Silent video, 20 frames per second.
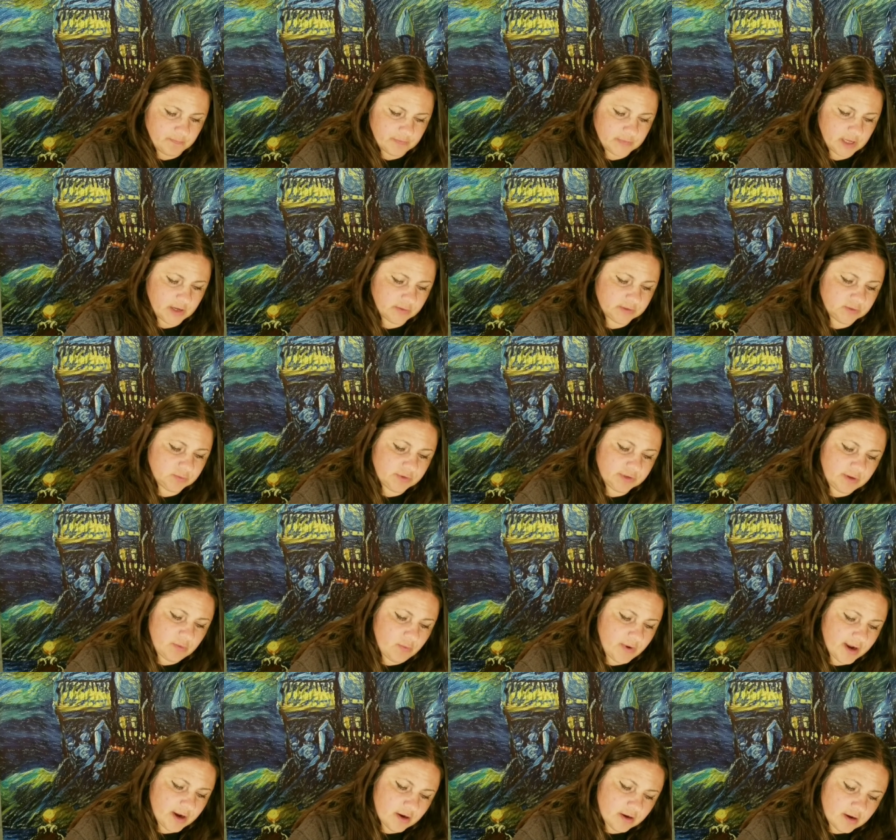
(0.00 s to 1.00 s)
And it was really
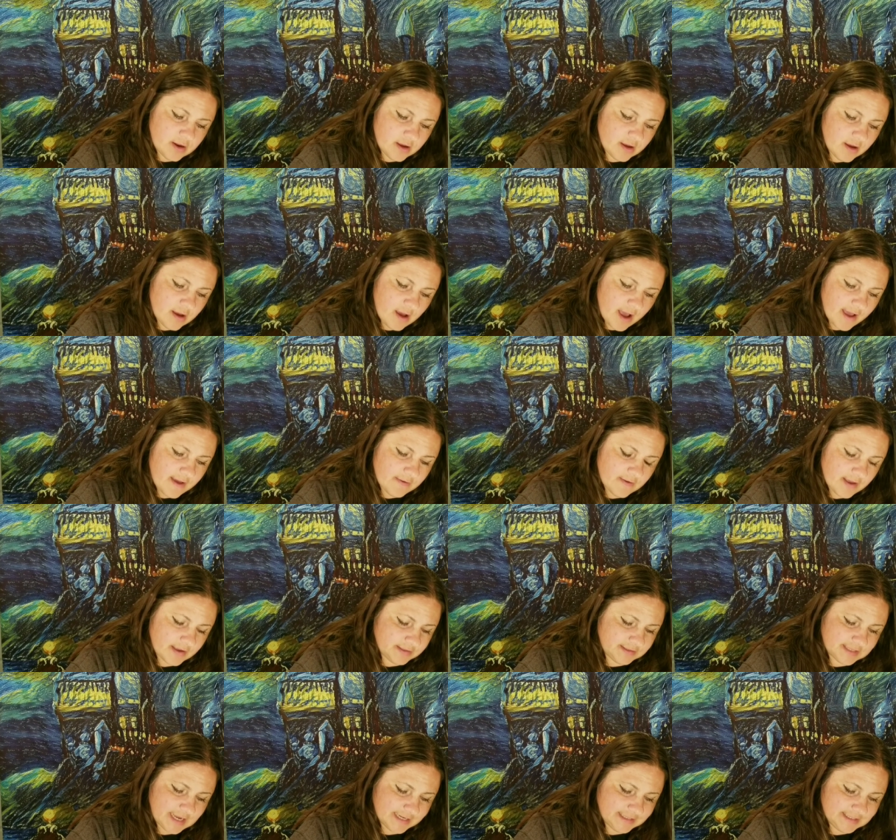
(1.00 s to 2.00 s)
weird. I, I,
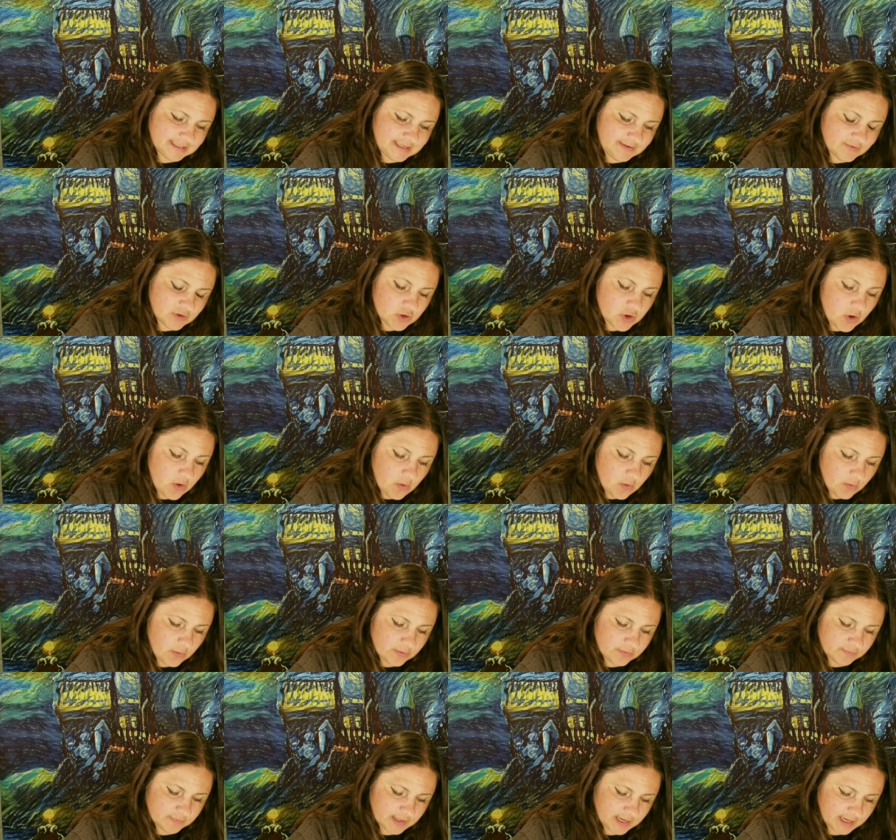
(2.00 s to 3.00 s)
I didn't even
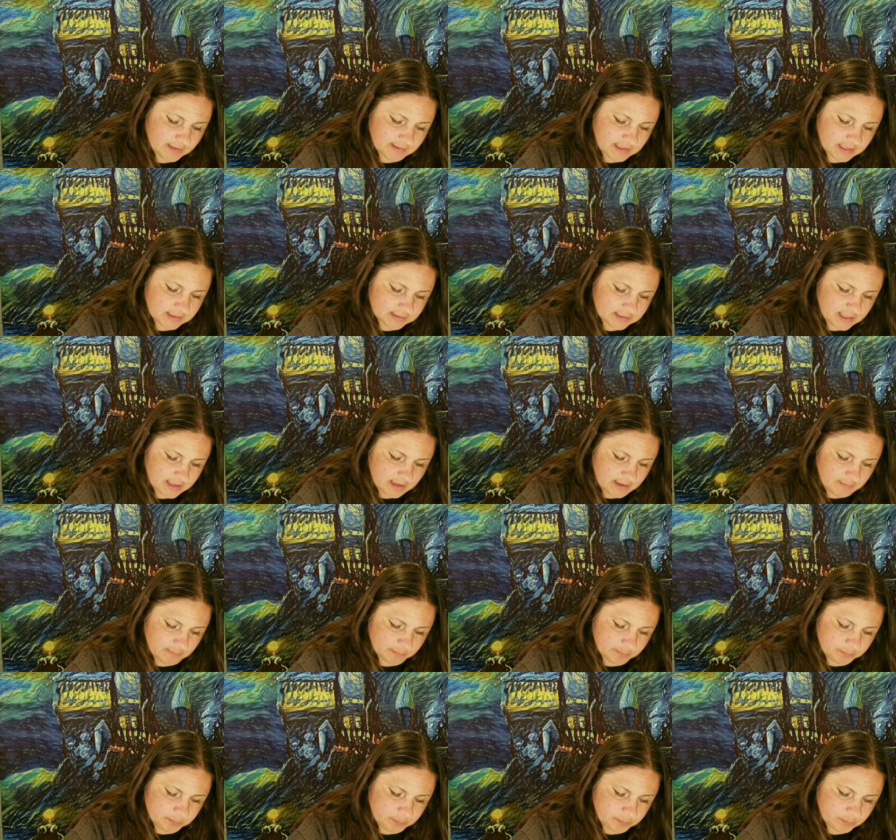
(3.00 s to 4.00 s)
know that at that
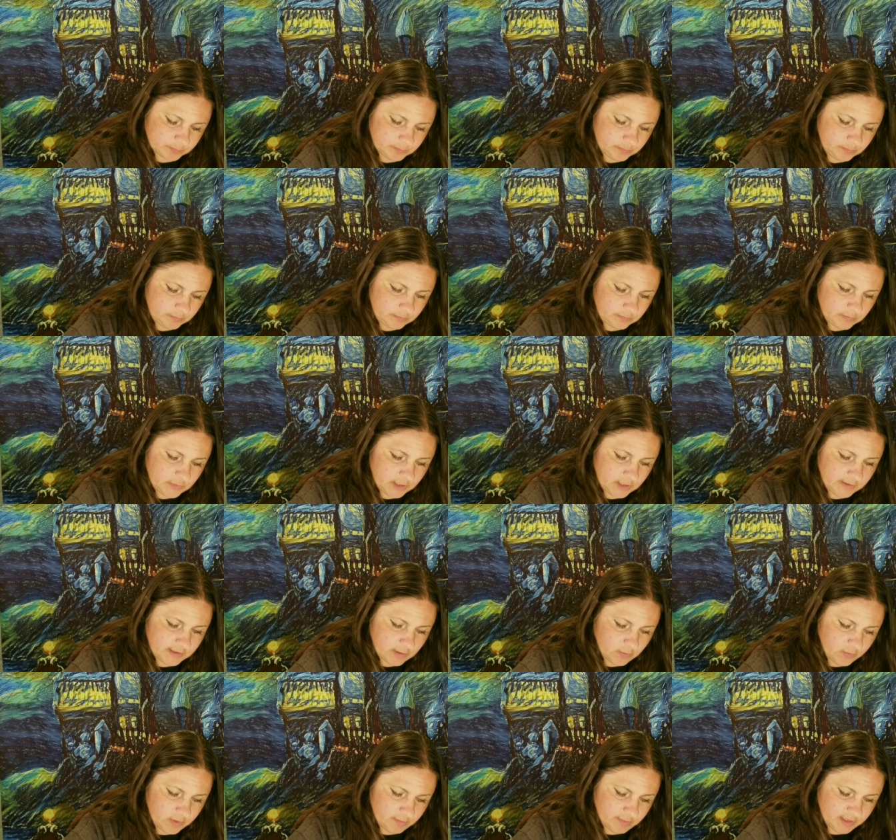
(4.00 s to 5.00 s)
time
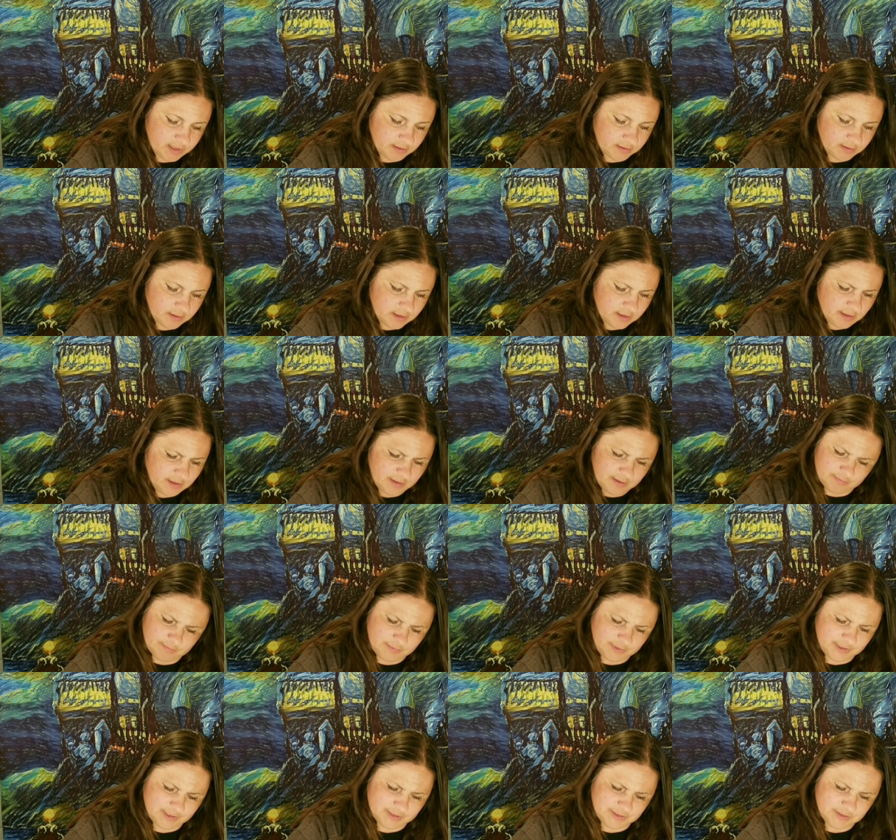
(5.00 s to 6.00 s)
that women
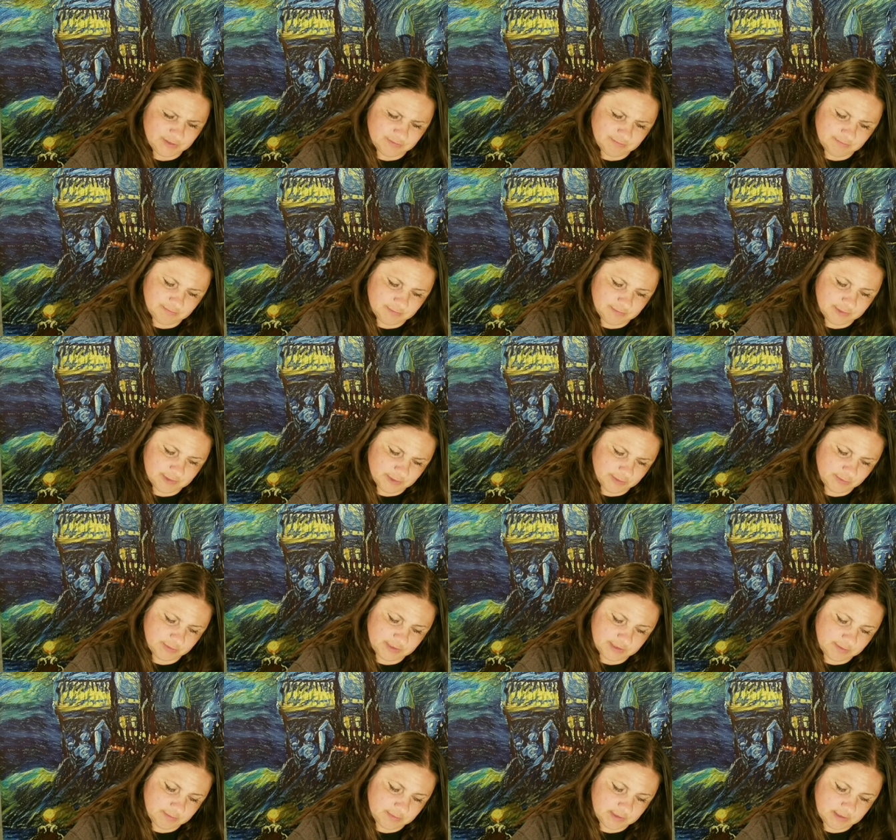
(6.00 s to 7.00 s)
could do
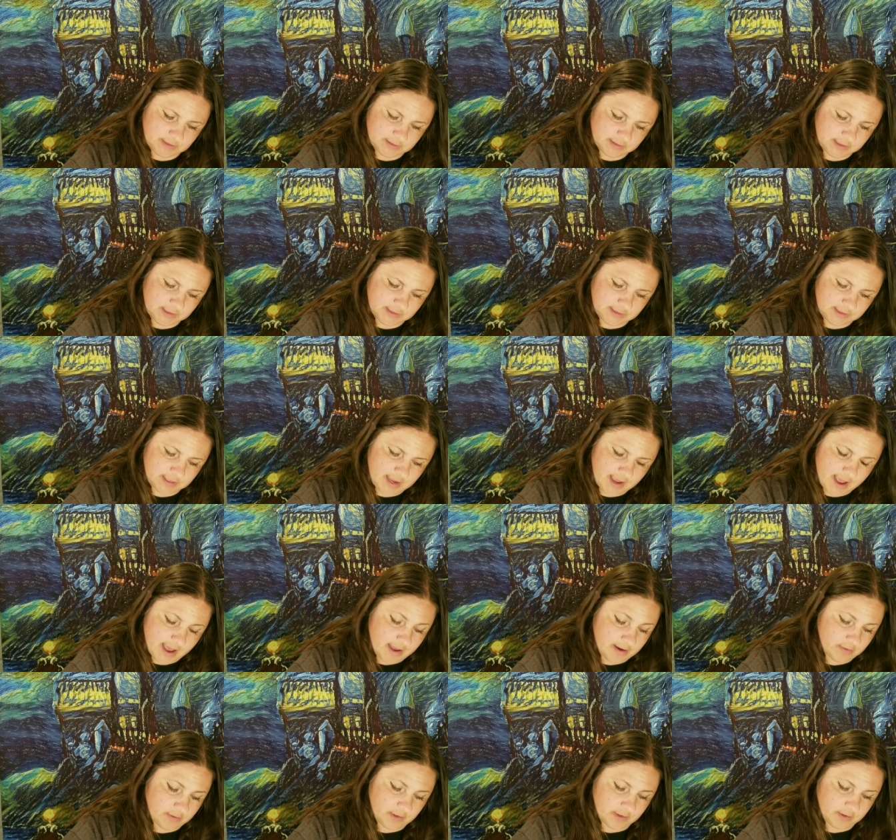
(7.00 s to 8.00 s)
something like that.
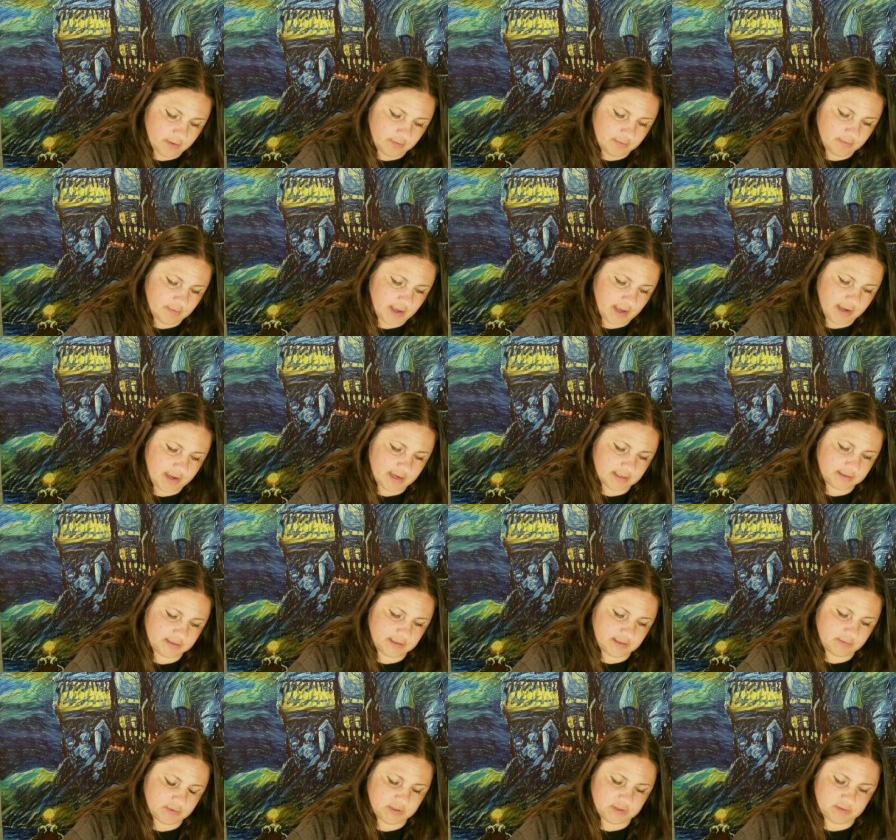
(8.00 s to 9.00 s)
I don't know. I guess
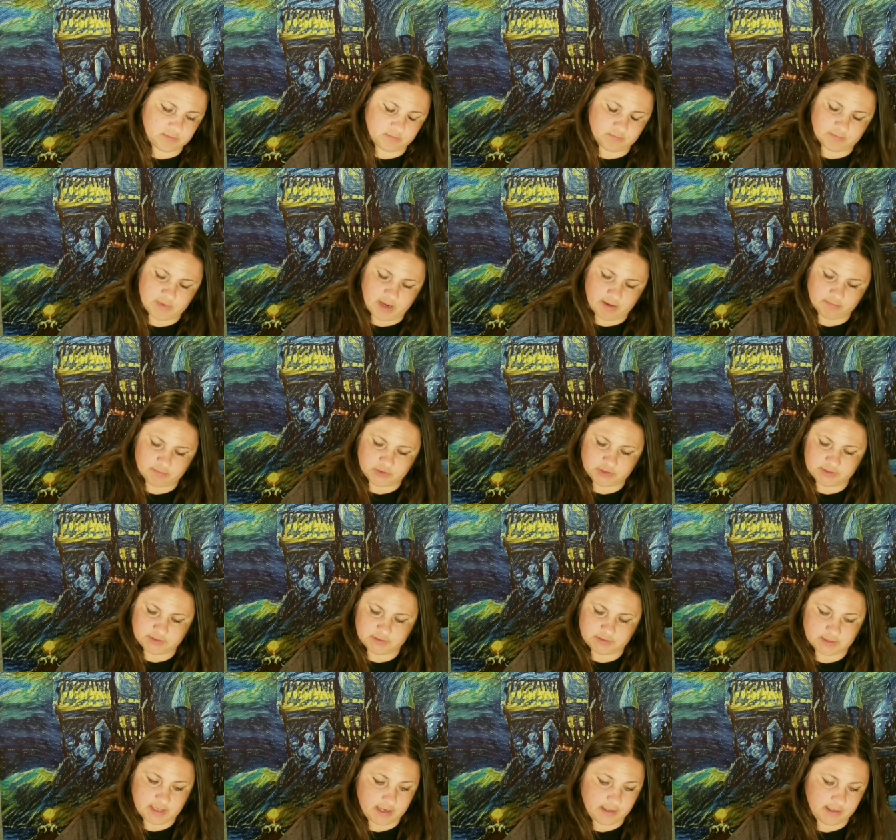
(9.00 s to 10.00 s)
that would just I'm
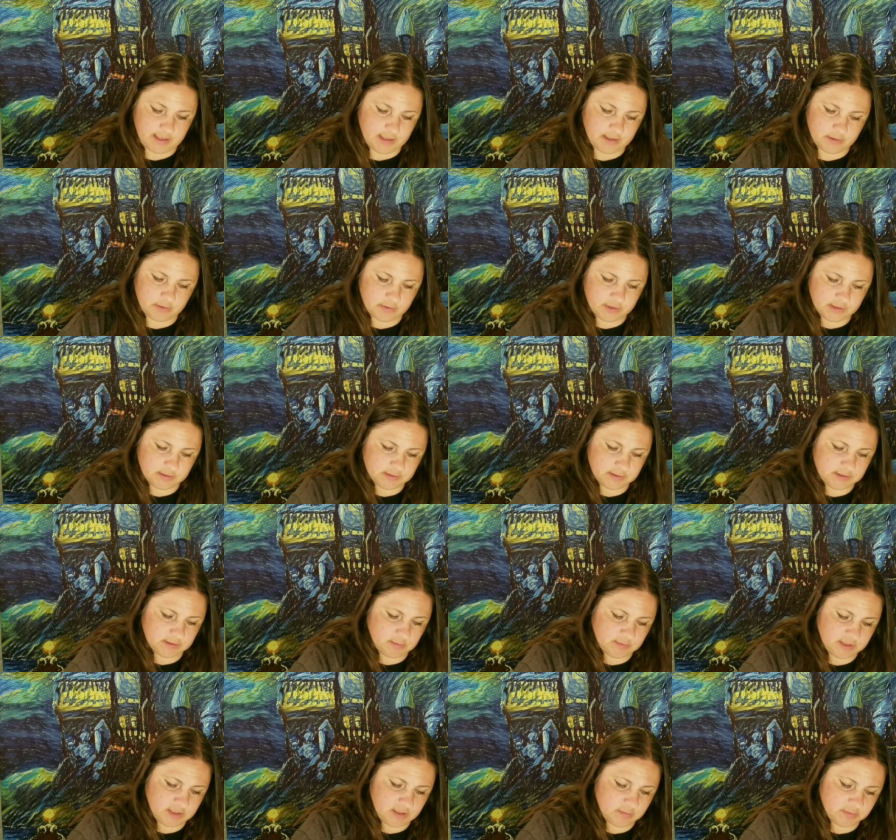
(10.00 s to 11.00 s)
just slightly ignorant
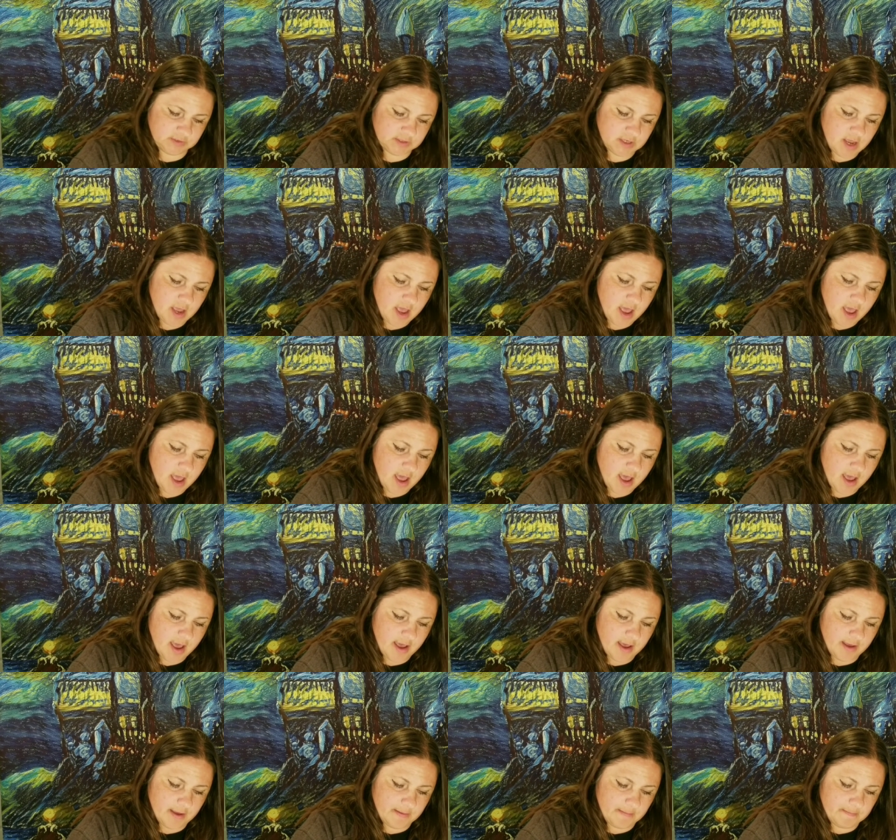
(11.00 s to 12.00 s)
sometimes.
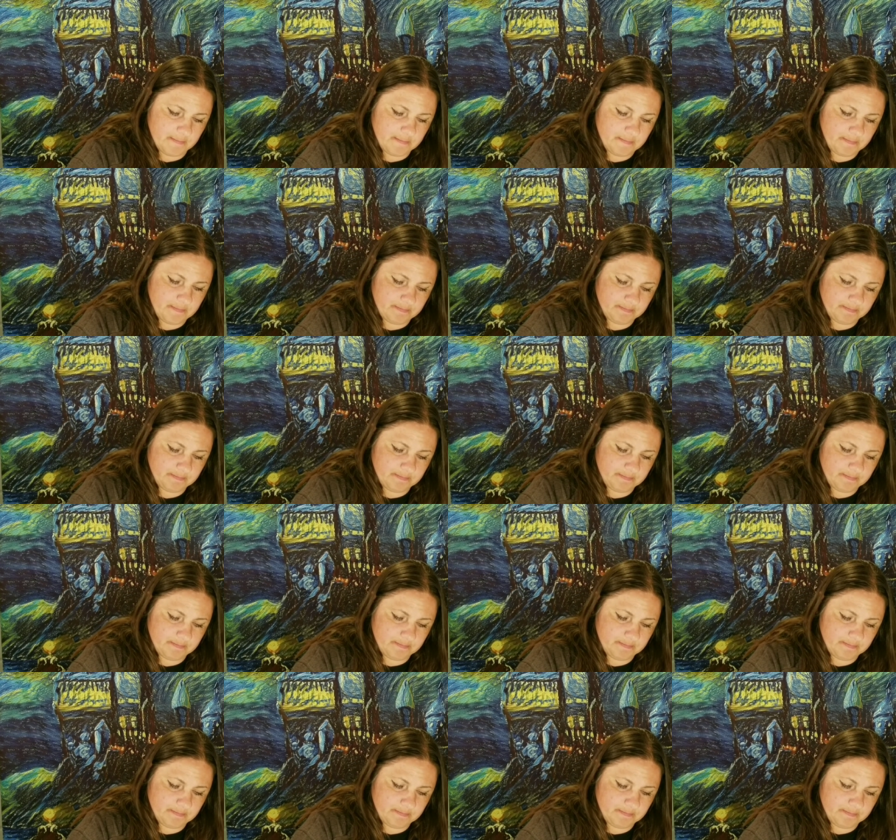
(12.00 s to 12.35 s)
Um,